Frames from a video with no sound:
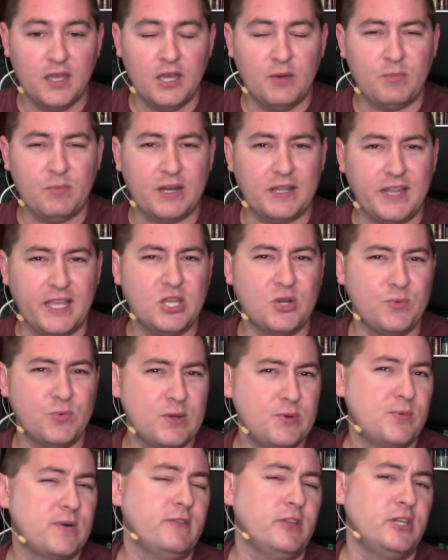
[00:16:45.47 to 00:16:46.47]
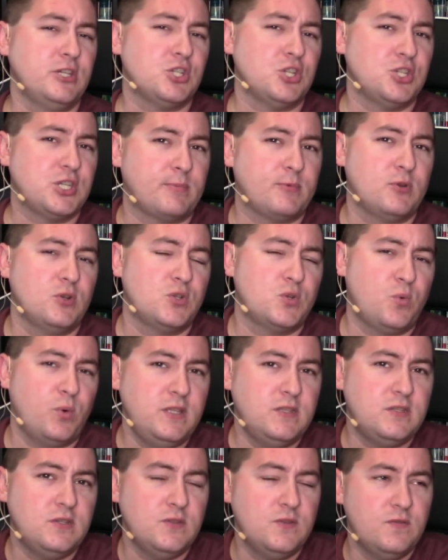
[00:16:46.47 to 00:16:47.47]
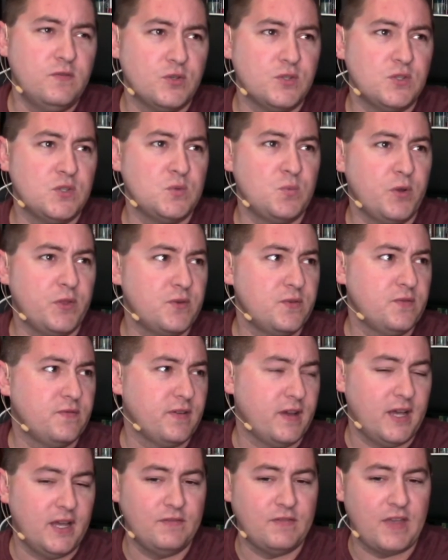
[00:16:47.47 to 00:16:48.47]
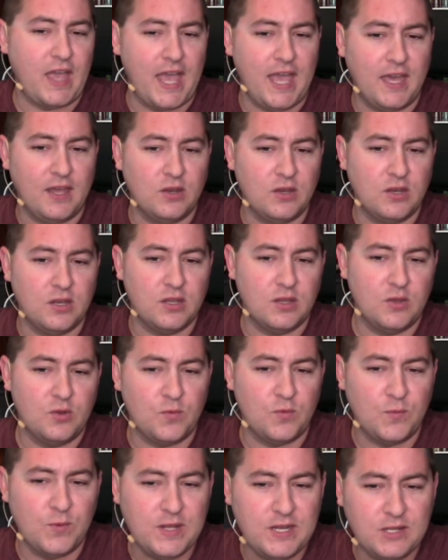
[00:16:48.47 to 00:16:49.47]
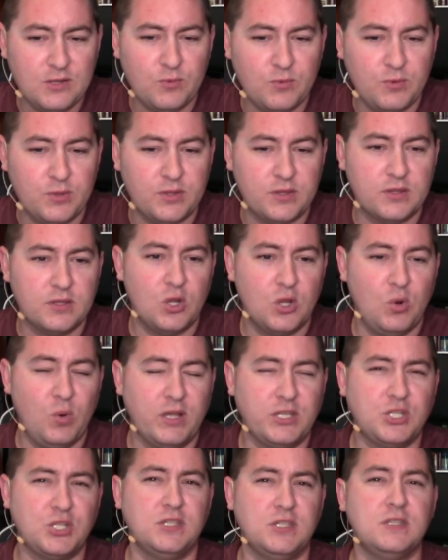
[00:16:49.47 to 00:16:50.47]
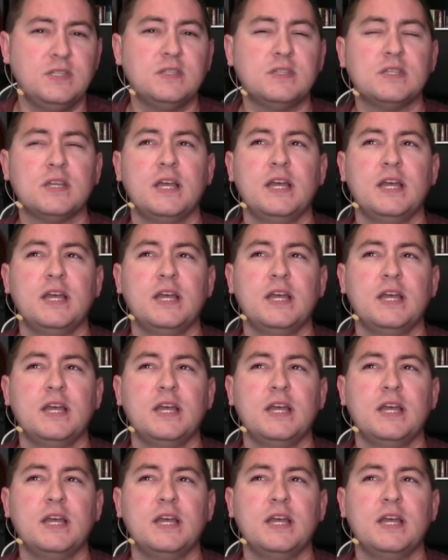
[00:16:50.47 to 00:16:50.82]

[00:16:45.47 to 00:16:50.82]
But I'd like you to read Revelation chapter 22, verses 1 through 5, and read it with questions